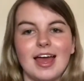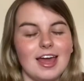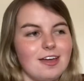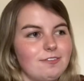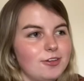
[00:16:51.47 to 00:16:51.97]

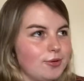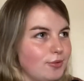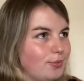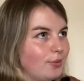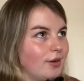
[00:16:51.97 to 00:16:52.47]
if
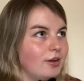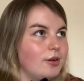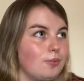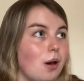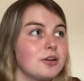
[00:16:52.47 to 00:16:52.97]
you
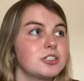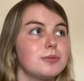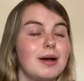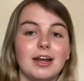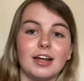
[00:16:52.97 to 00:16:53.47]
watched
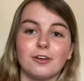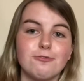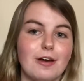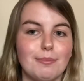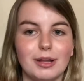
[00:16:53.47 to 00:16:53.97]
my like
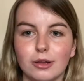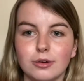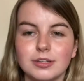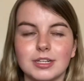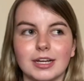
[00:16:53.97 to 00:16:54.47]
femme
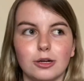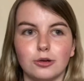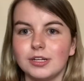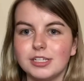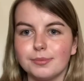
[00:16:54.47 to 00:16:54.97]
looks like
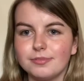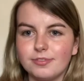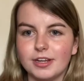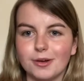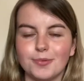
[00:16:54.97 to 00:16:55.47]
lucky dip
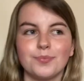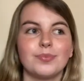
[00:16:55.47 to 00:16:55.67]
video,